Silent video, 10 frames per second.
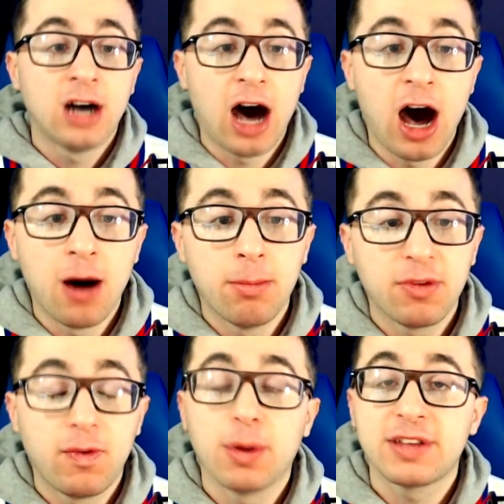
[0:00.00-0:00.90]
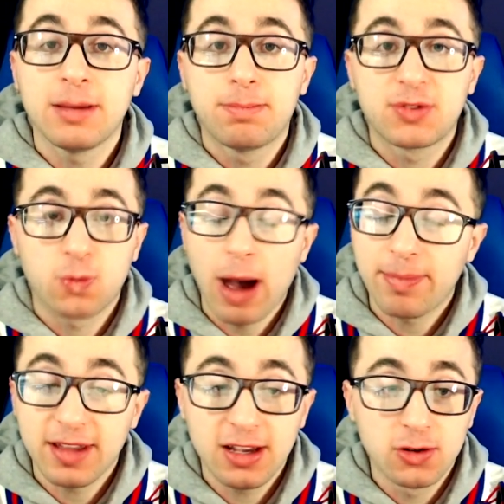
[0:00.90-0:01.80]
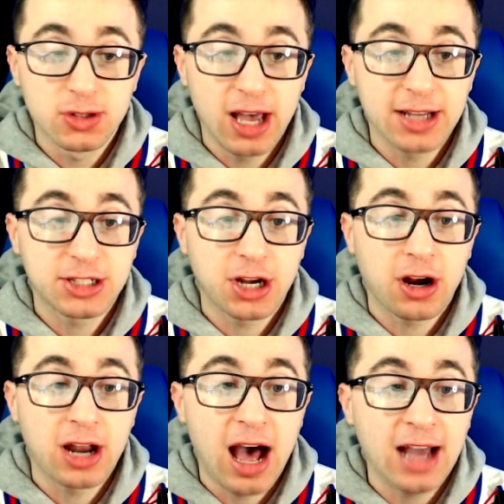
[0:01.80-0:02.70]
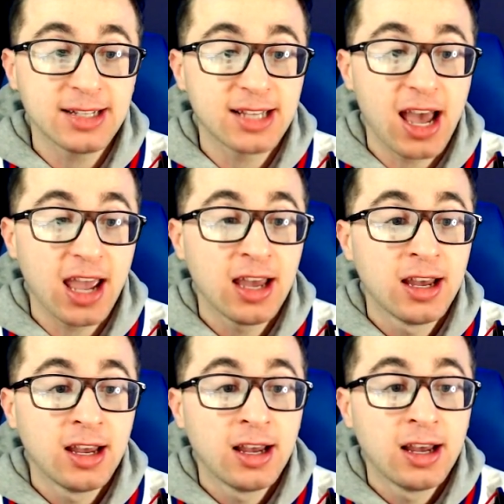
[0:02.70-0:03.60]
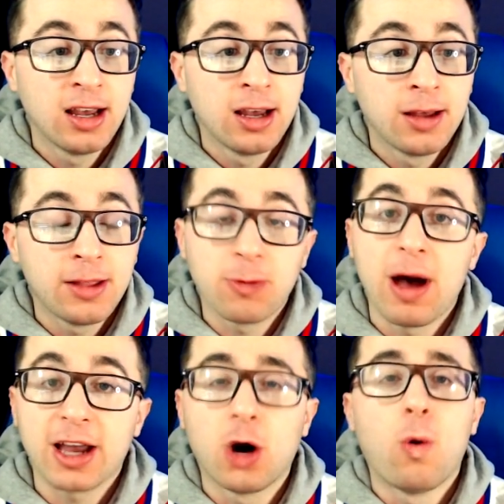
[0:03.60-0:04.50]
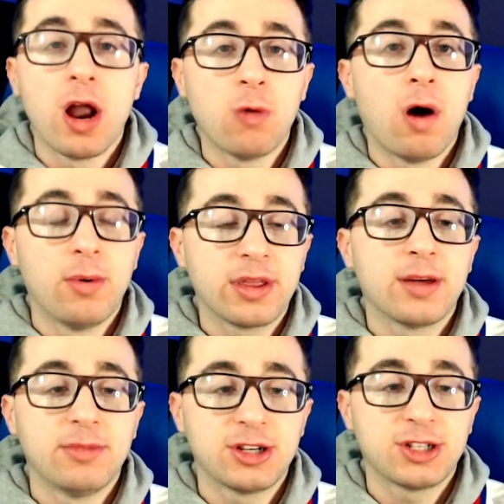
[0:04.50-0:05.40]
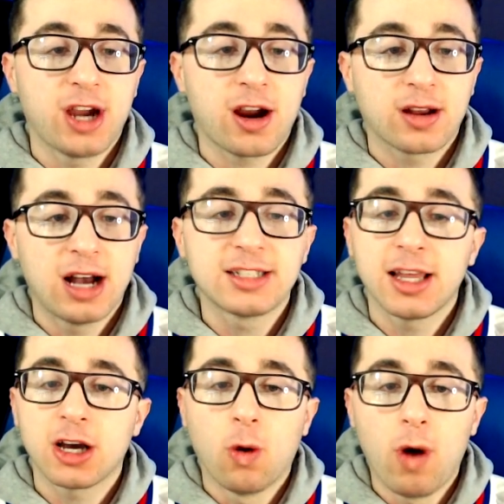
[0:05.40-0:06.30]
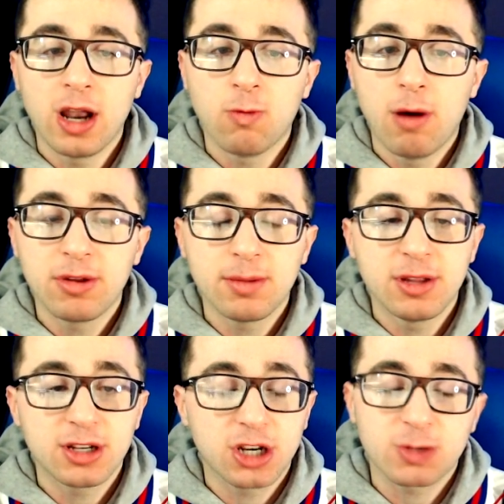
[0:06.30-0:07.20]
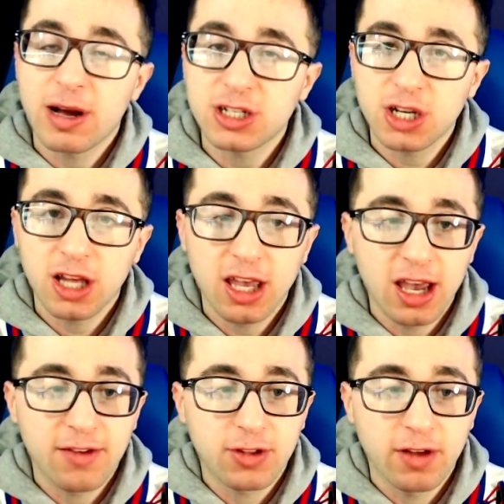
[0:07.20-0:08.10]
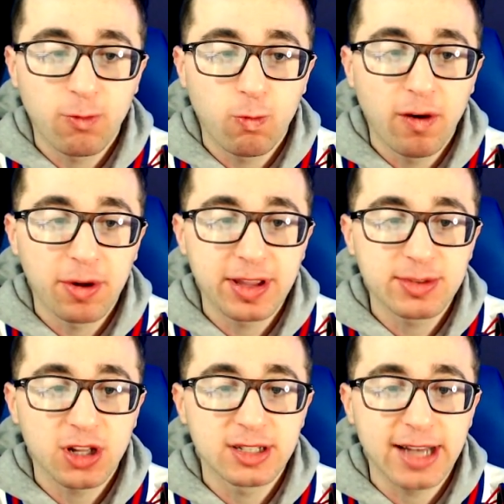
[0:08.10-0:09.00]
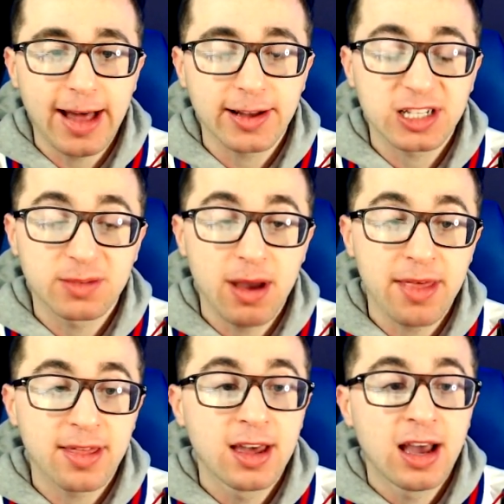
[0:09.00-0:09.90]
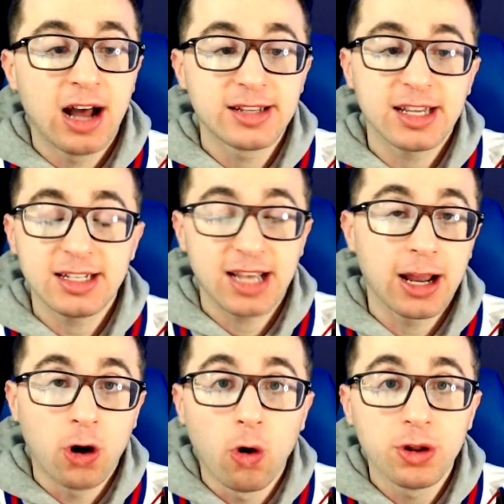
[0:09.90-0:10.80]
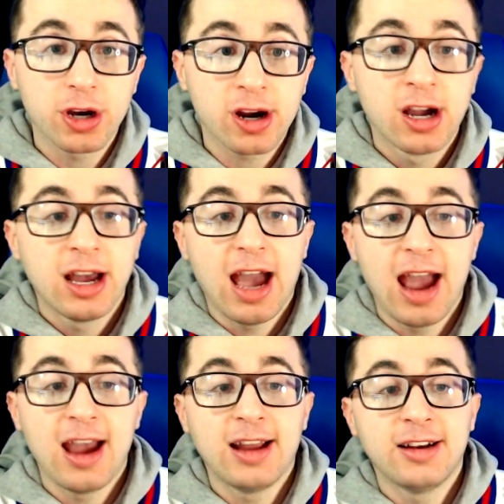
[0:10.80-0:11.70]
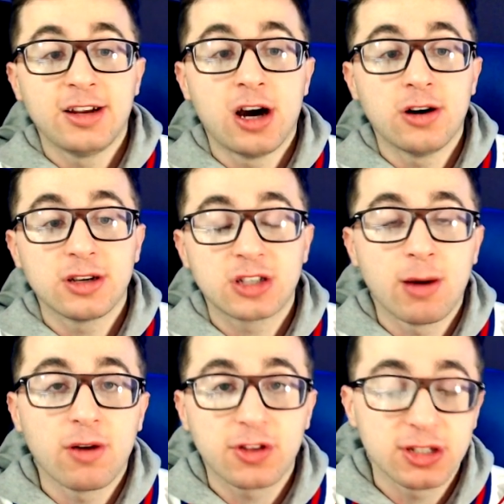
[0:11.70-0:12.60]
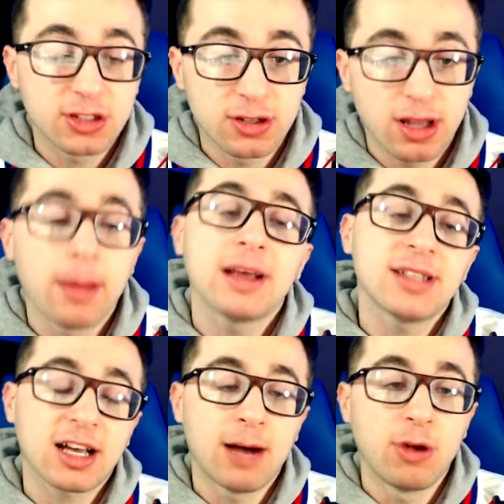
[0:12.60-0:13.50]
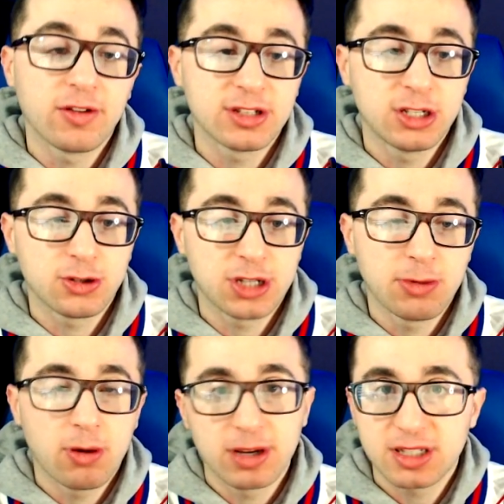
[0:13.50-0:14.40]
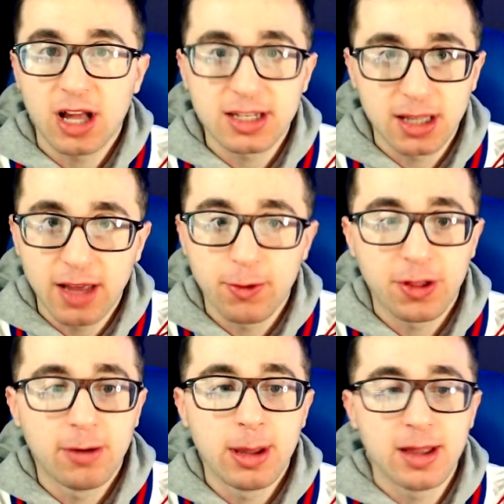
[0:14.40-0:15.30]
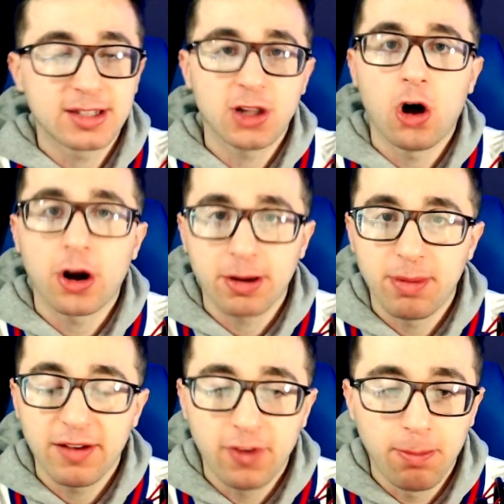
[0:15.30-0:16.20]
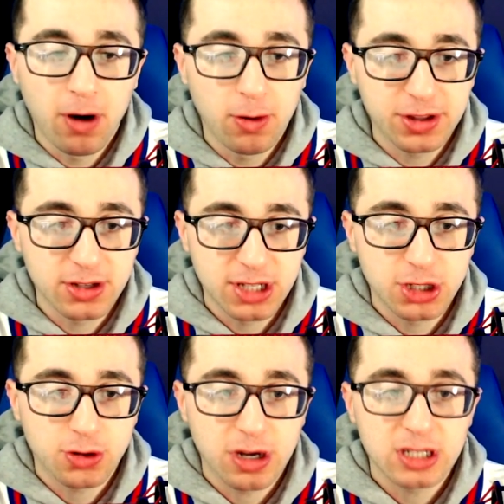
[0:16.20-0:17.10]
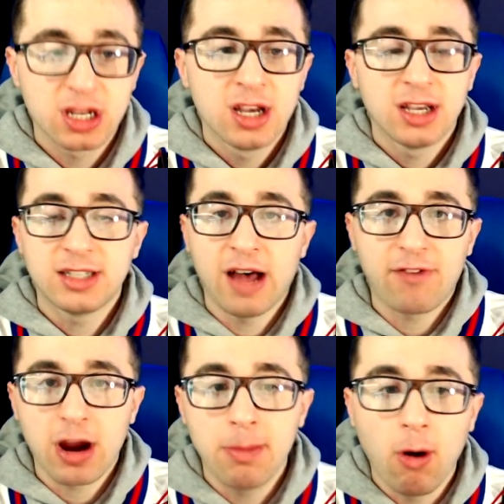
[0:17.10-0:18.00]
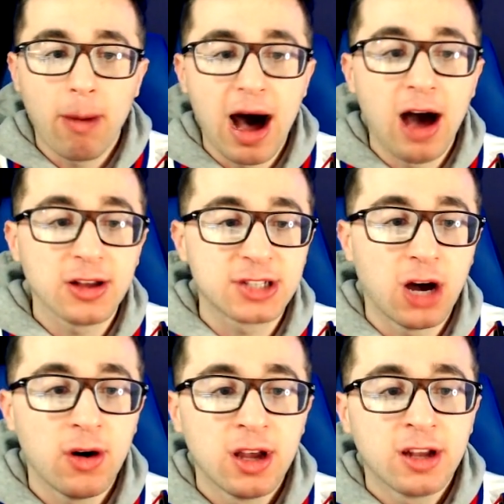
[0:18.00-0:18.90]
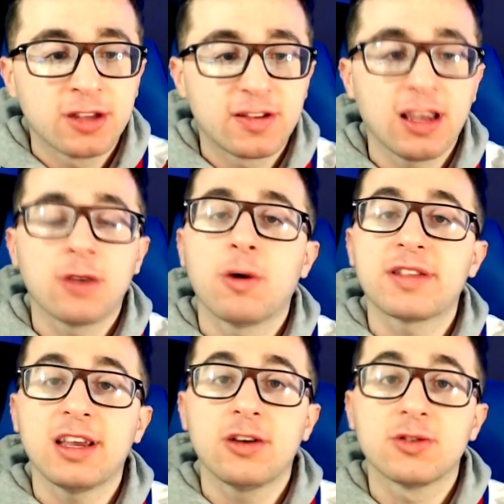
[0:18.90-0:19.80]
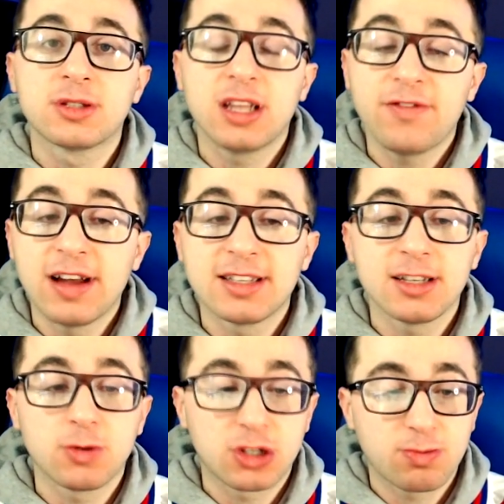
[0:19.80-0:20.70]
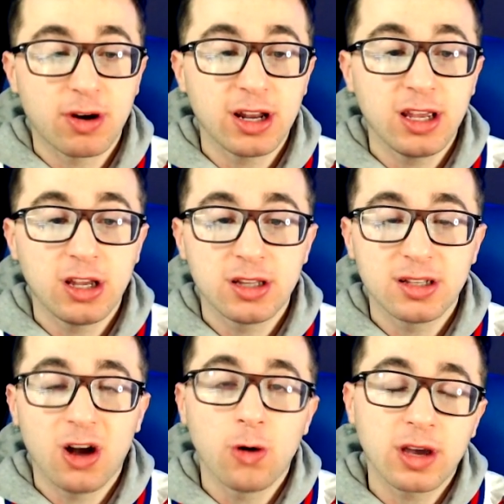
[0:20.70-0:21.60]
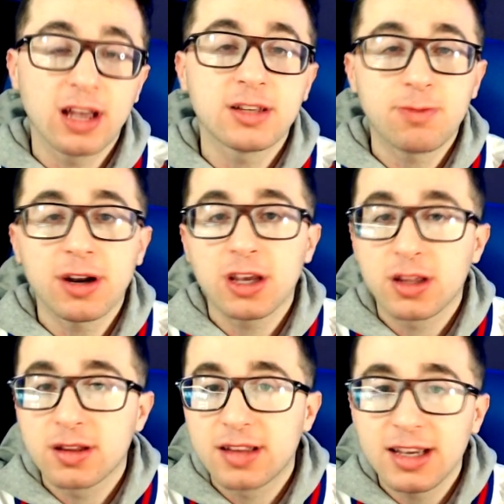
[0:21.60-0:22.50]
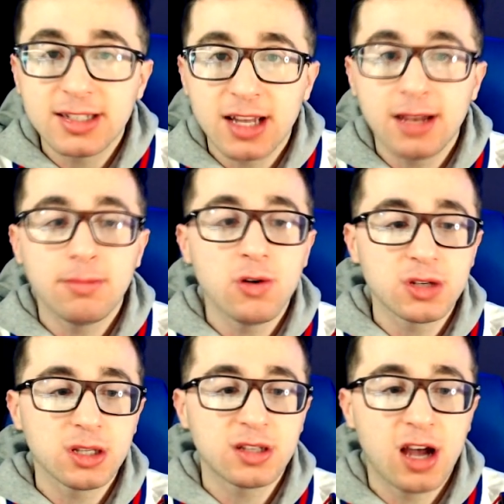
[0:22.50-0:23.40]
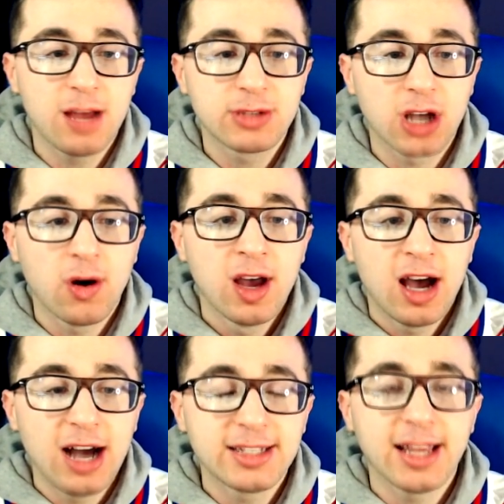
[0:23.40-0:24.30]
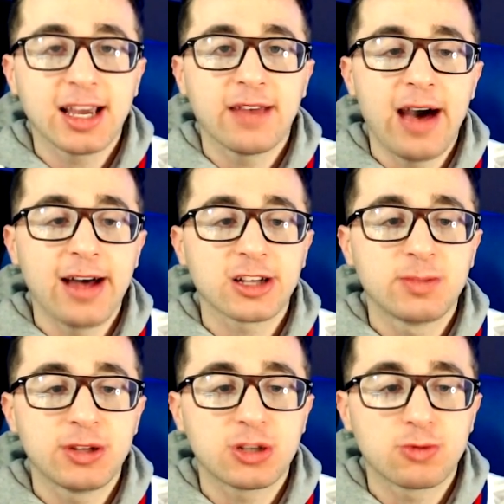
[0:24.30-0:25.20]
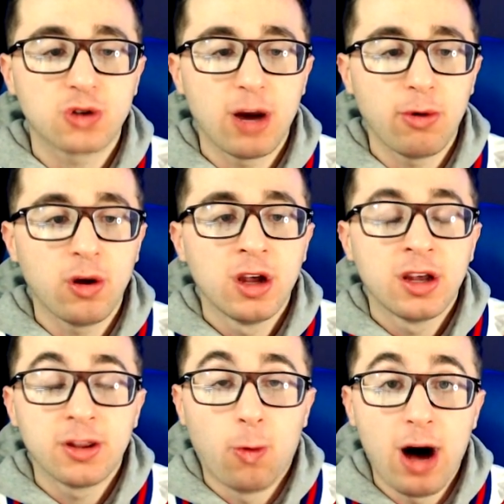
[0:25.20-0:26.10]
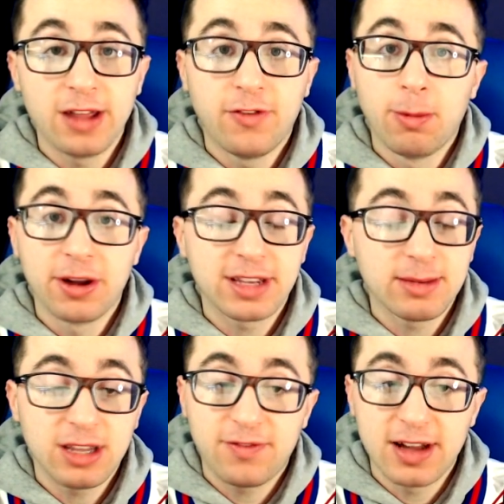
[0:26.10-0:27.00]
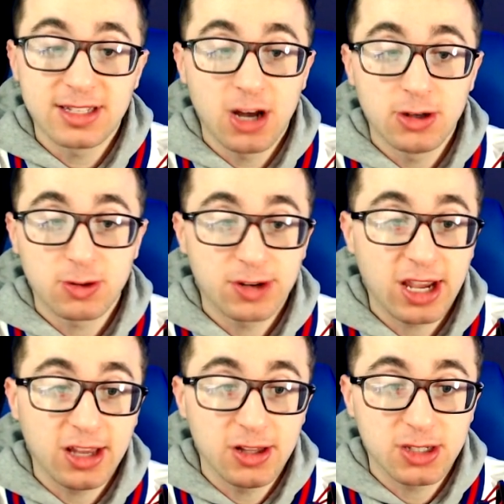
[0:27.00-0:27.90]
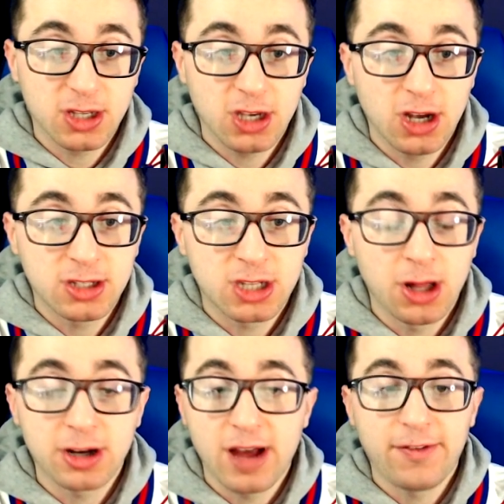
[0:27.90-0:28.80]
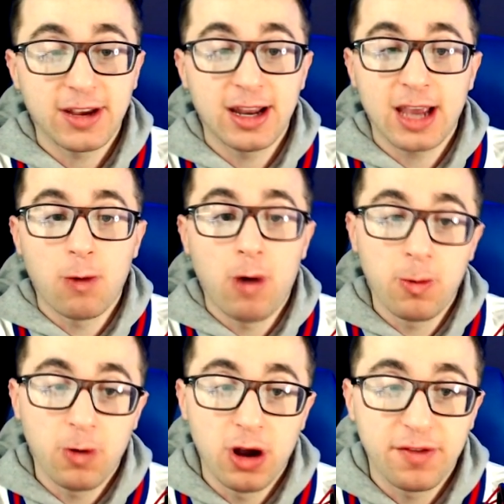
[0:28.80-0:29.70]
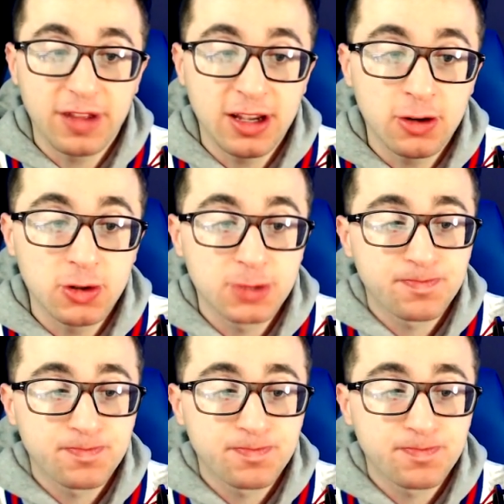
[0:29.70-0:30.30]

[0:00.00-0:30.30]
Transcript: But the football team swept the Eagles last year, and I say they'll probably go 1-1 with them this year. I say they go 1-1 with them this year, especially if the football team still has Alex Smith. I just think he's getting older, and he's coming off those. I know he's not coming off those injuries anymore, but he still has to live with them, and it's still hard to play football with those injuries. He's not very mobile. So seeing what the Eagles' defense is, which is pretty okay, it's pretty decent most of the time. So I say they give Alex Smith some trouble. The football team defense though is ridiculously good, so they're definitely going to get one win off the Eagles.